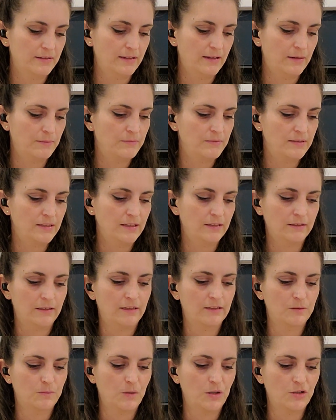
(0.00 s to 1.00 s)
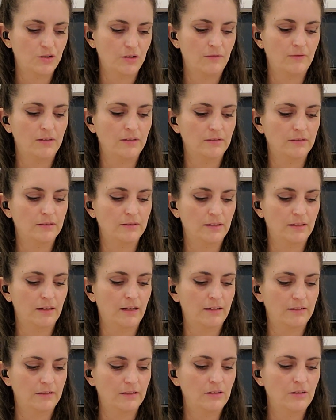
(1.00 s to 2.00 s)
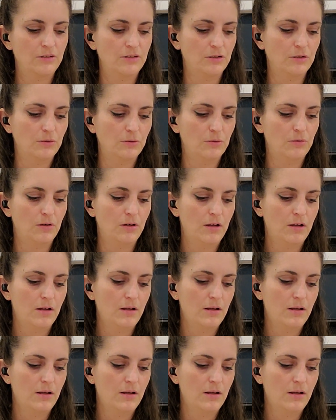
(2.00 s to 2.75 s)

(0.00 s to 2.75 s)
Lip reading: and I'm seeing like, especially if this is connected to